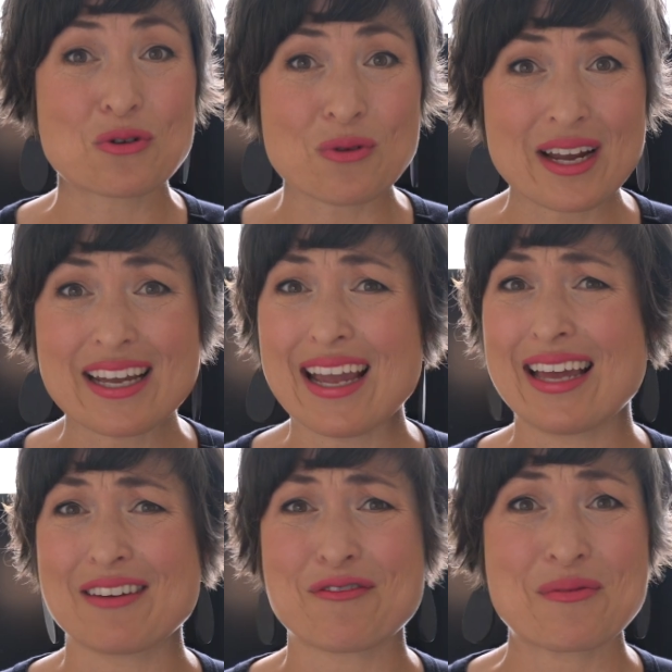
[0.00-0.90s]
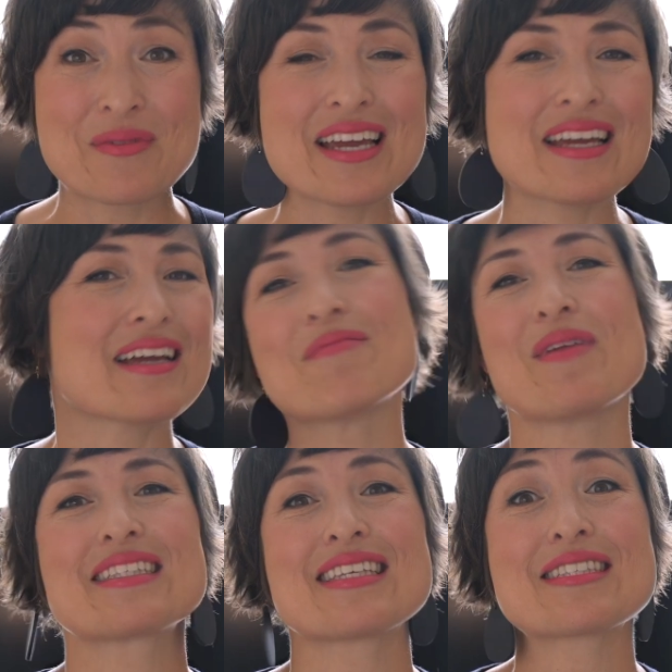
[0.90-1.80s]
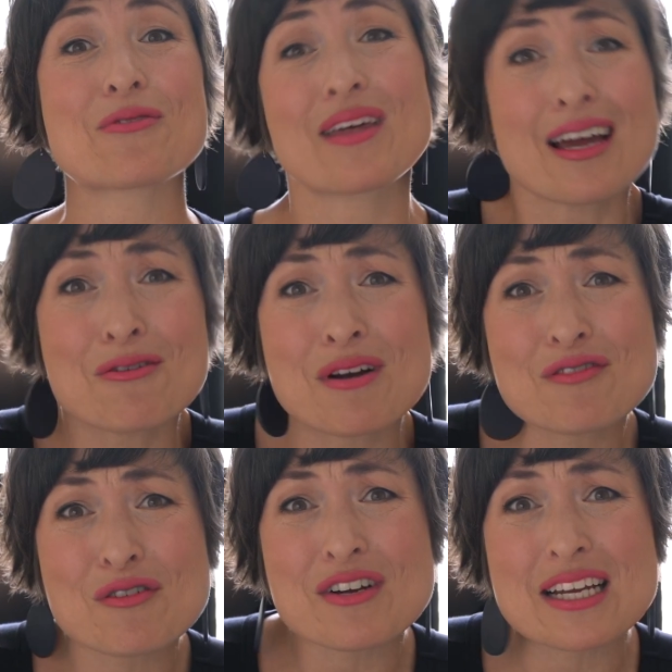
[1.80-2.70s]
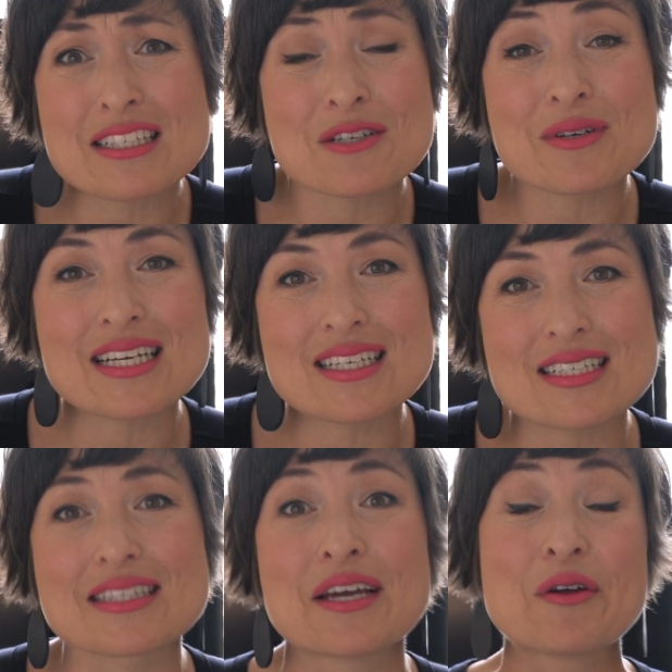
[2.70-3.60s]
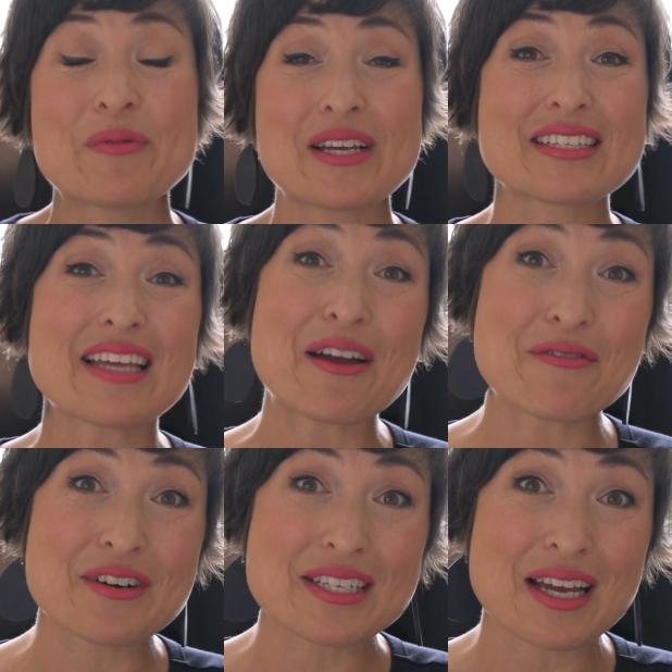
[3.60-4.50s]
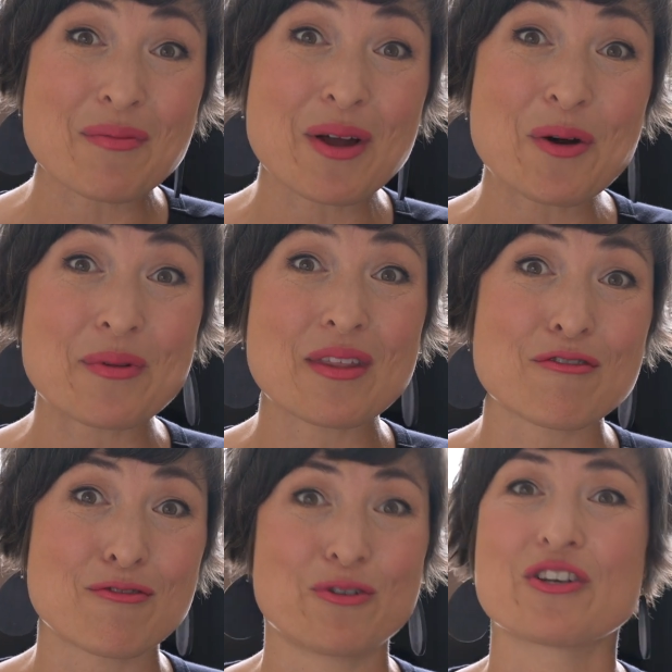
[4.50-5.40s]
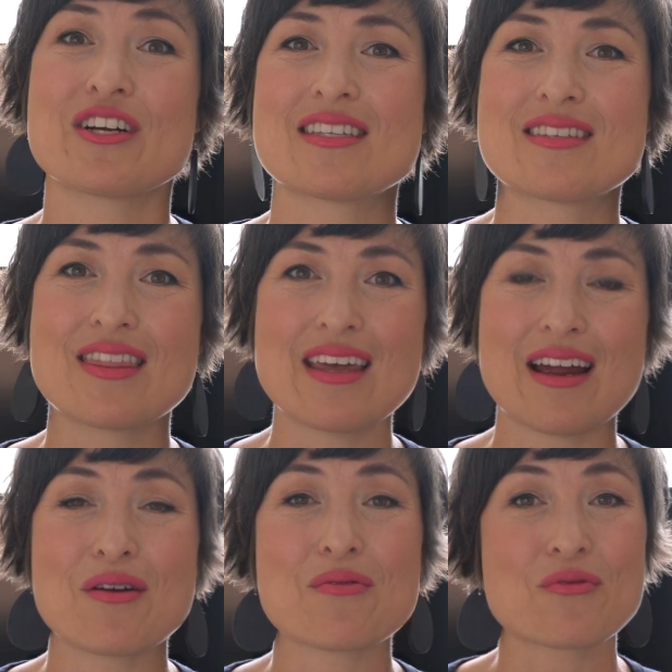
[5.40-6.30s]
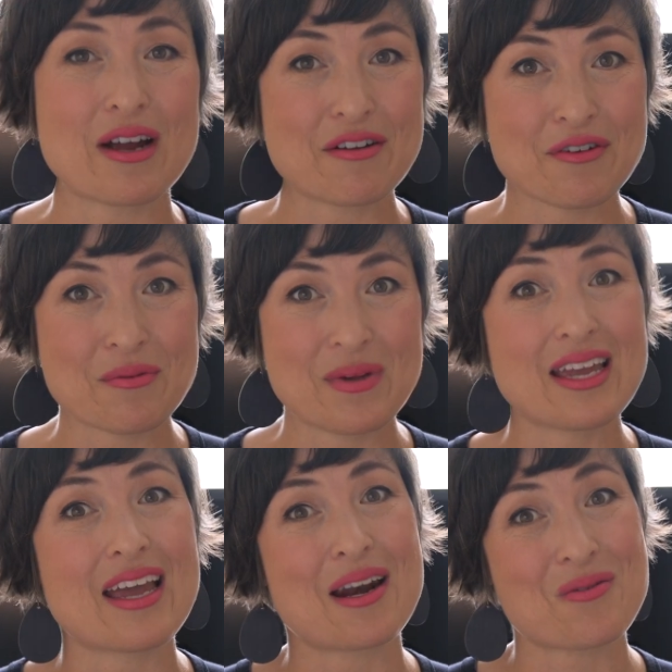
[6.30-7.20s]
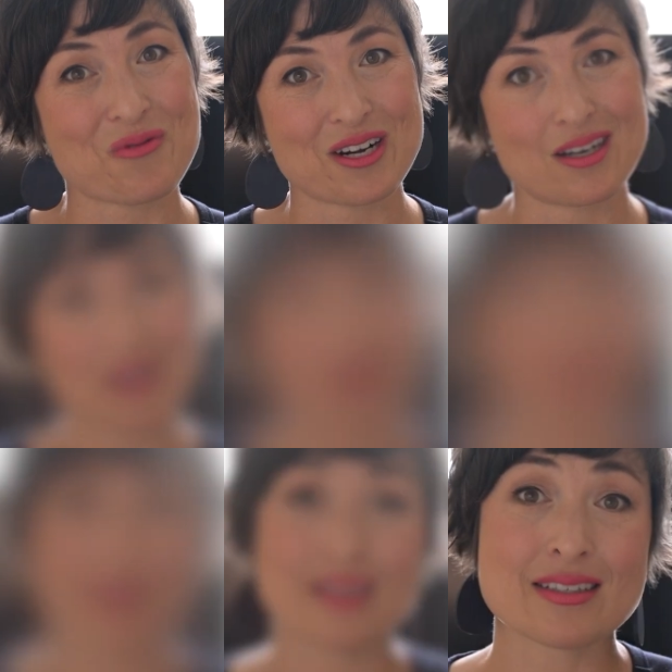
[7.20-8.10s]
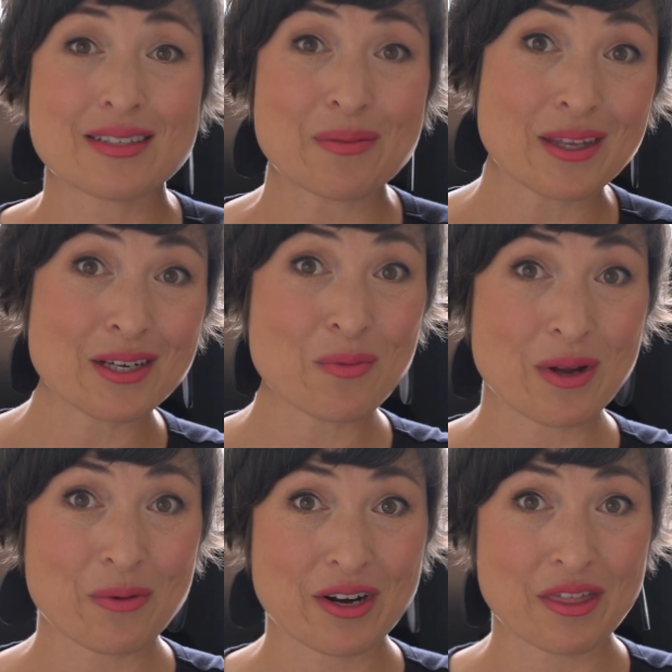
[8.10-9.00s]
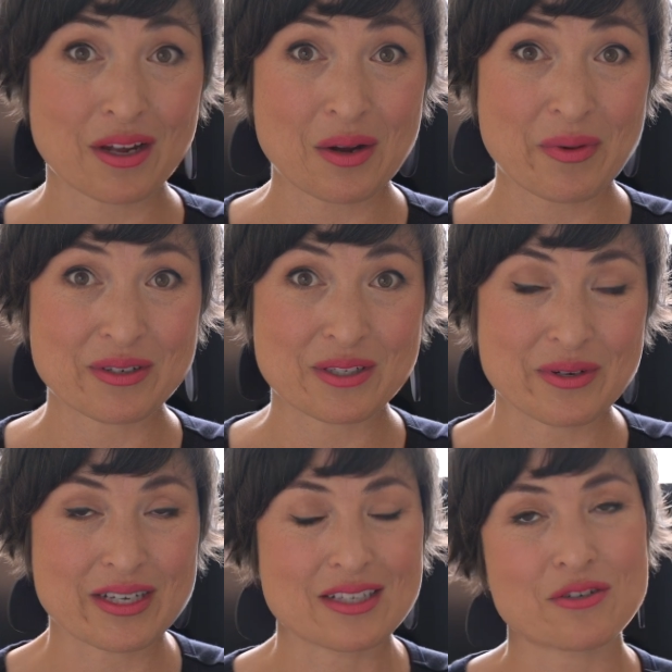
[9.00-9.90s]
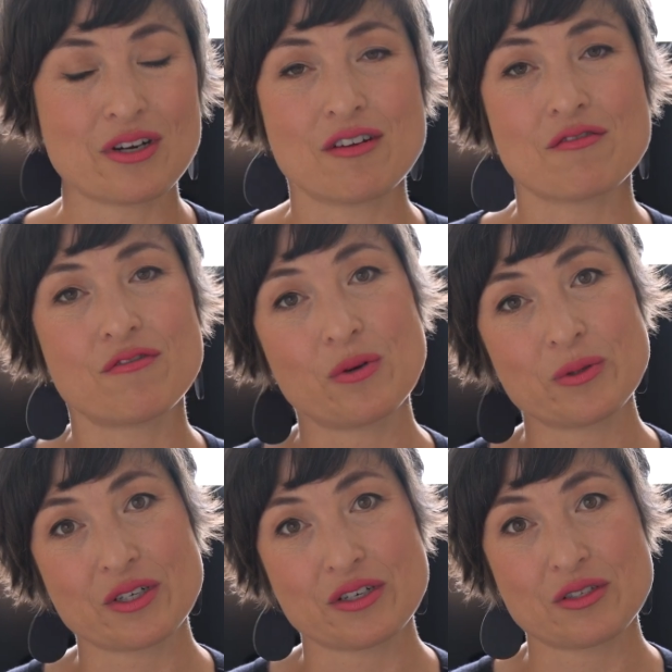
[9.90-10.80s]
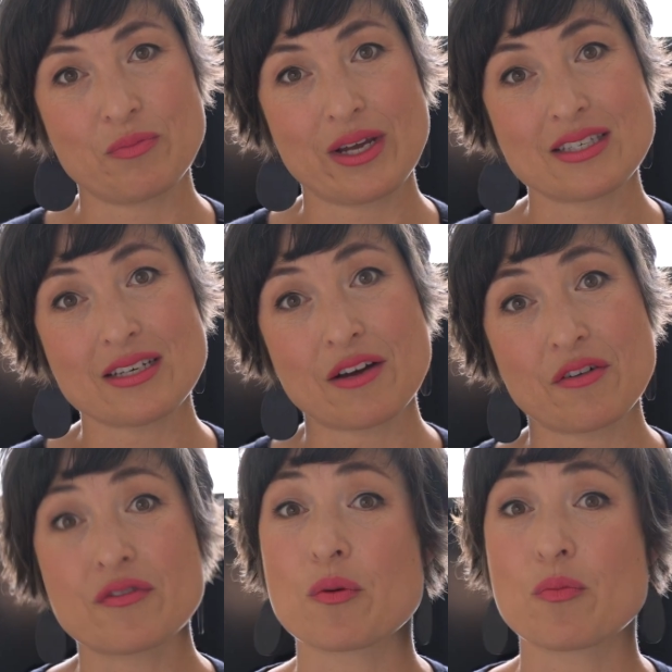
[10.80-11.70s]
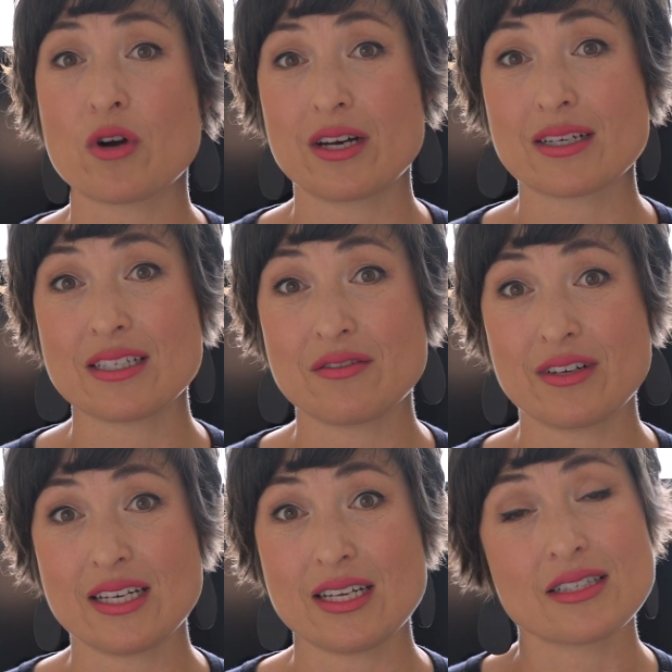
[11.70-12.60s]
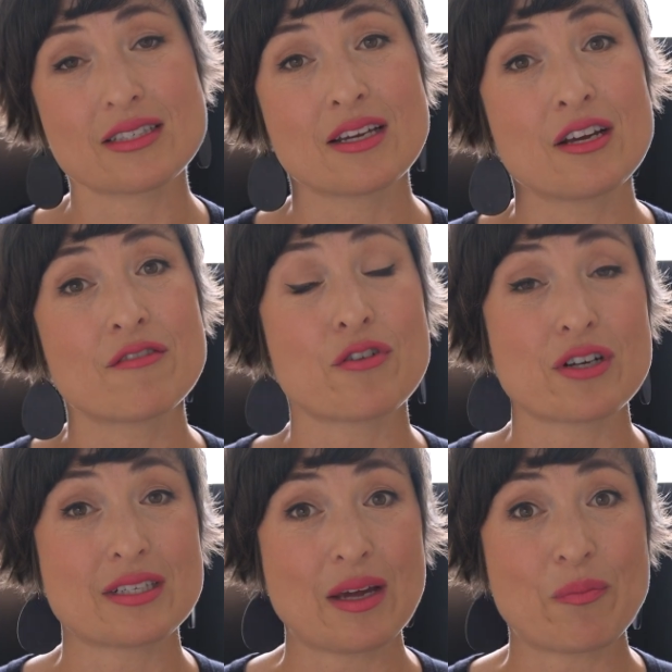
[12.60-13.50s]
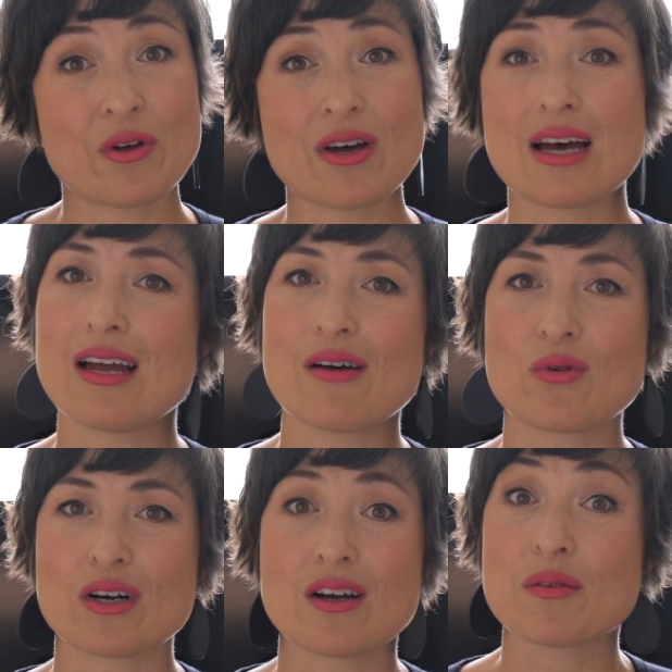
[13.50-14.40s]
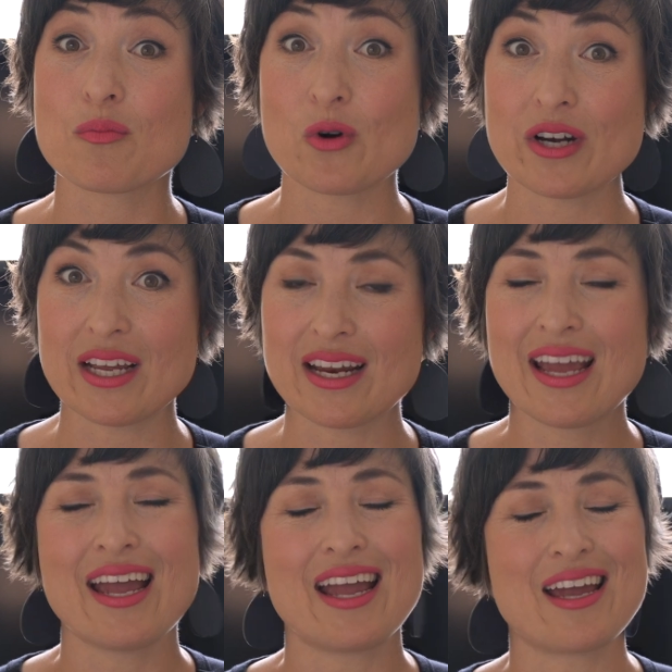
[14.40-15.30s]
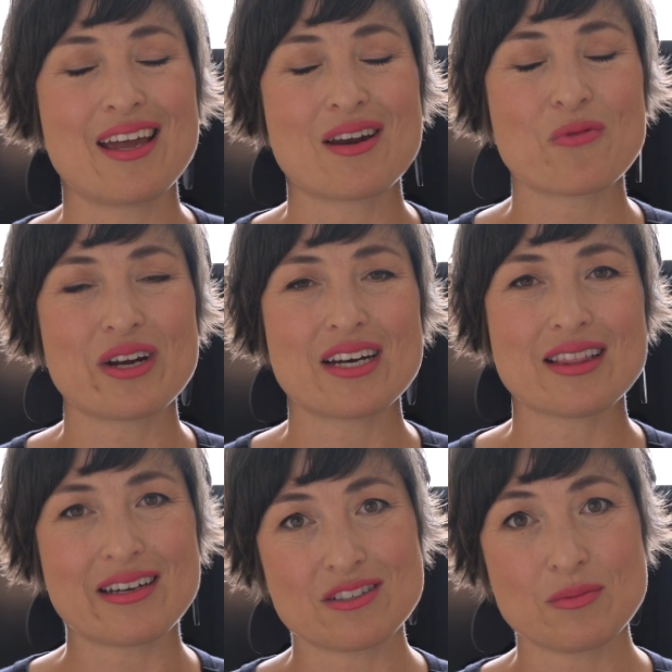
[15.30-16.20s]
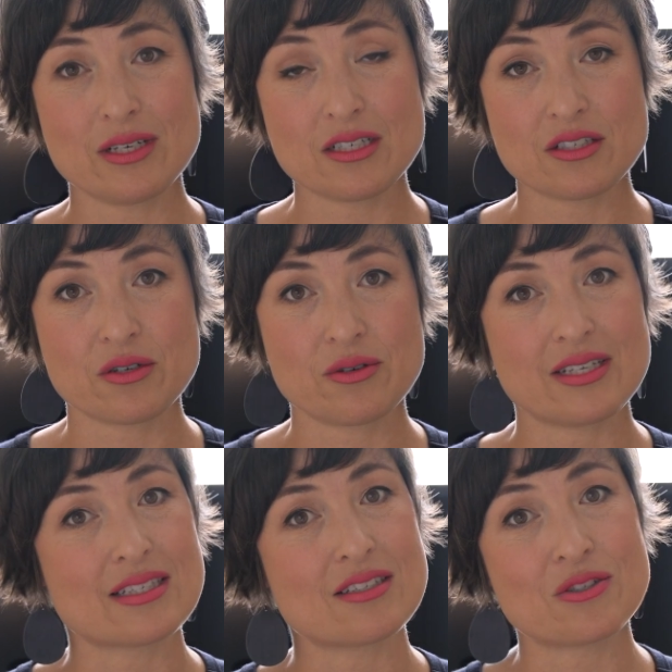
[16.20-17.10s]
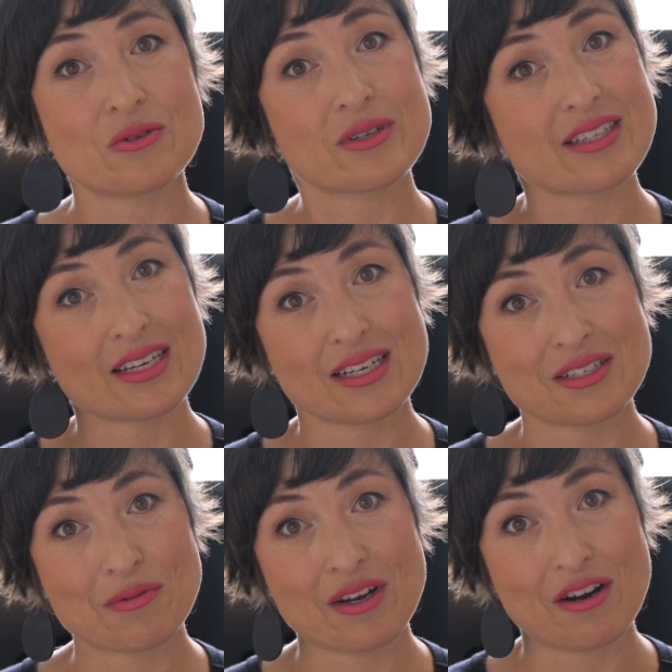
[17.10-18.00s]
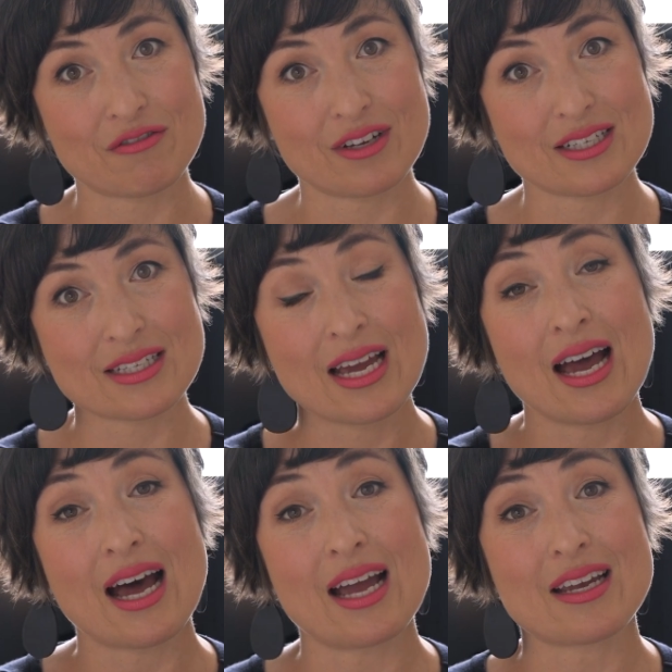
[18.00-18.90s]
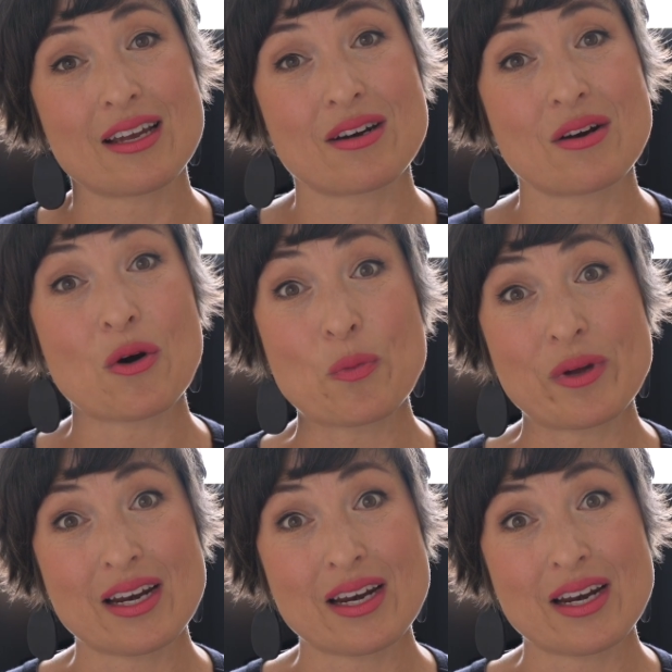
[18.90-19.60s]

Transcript: great, and for me, it makes it so that I don't have to forget to do attendance, because every time I open that folder, it's there right for me, and I'm ready to go. Something you might want to think about doing is creating folders based off of your productivity needs. For example, I have one called Morning, and what it allows me to do is as soon as I get to my office, I can open